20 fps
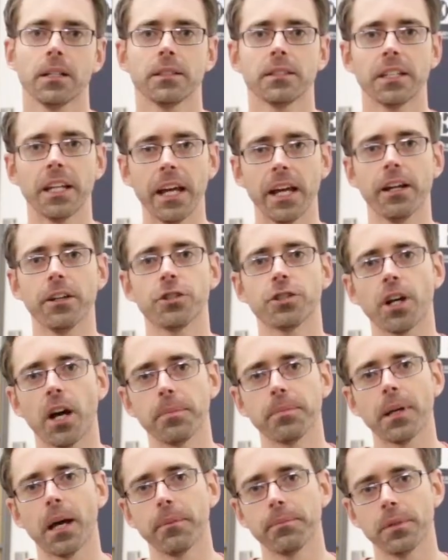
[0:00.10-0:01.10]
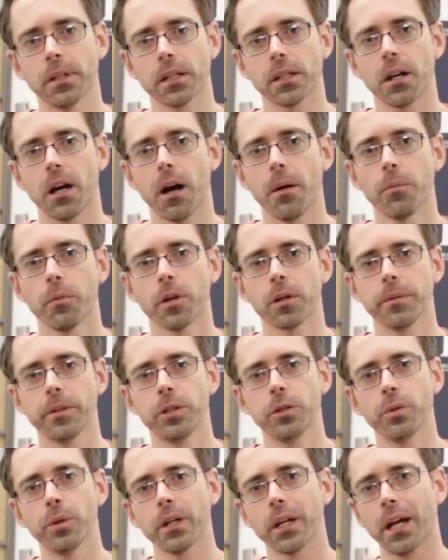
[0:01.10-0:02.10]
Today at shopdap.com, we're going to be
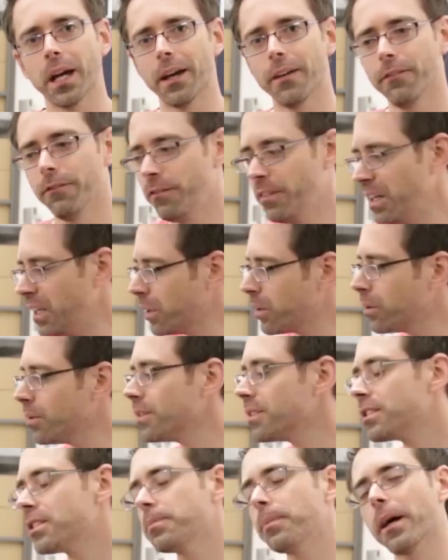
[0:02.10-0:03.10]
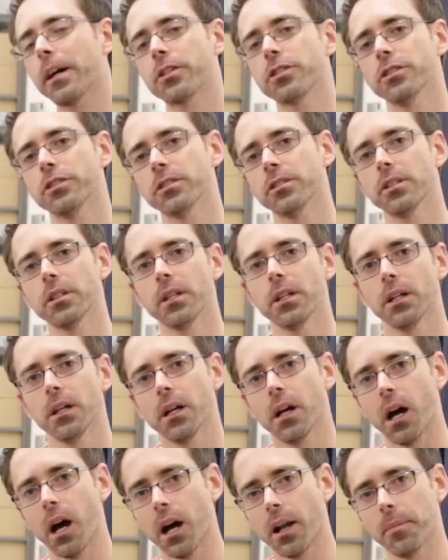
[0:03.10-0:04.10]
doing a vehicle inspection
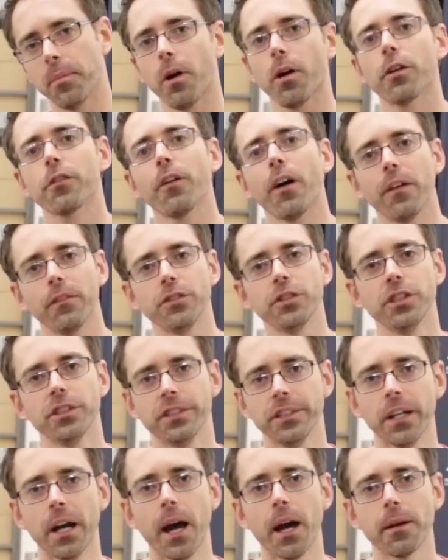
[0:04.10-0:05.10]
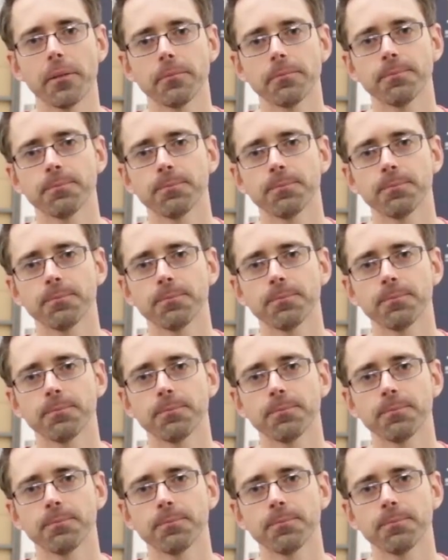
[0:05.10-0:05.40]
on a MK5 GTI.